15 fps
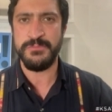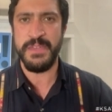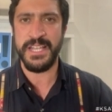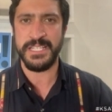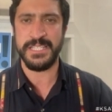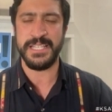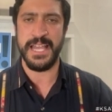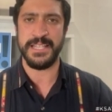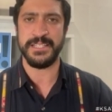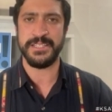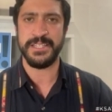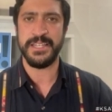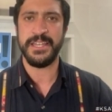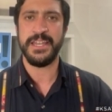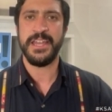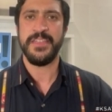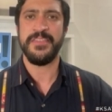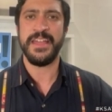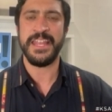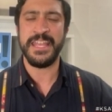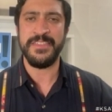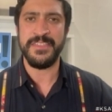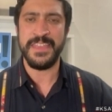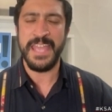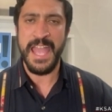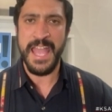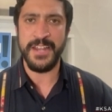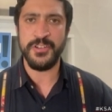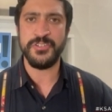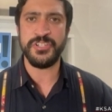makes sense that in the
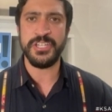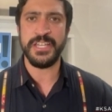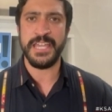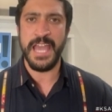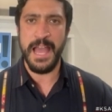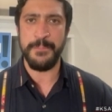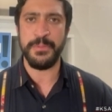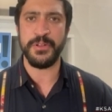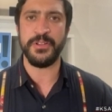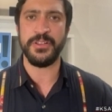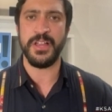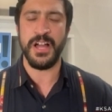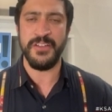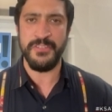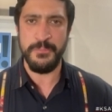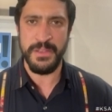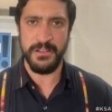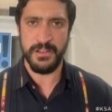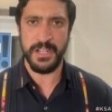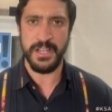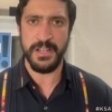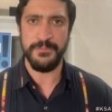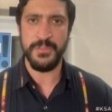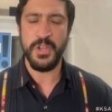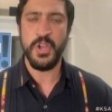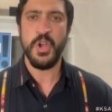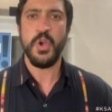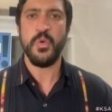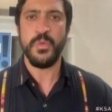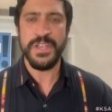energy capital of America,
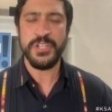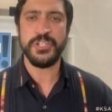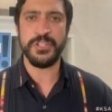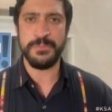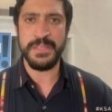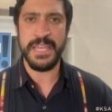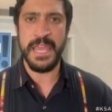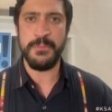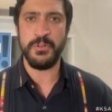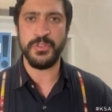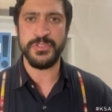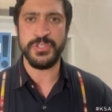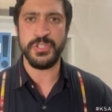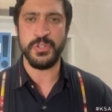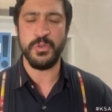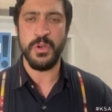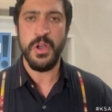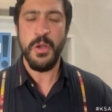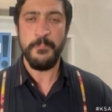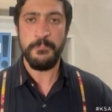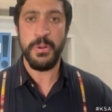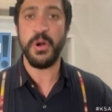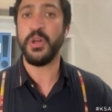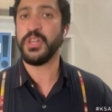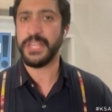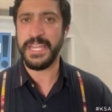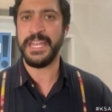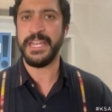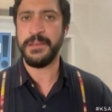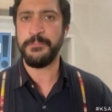we should be able to pull
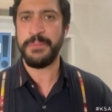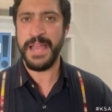in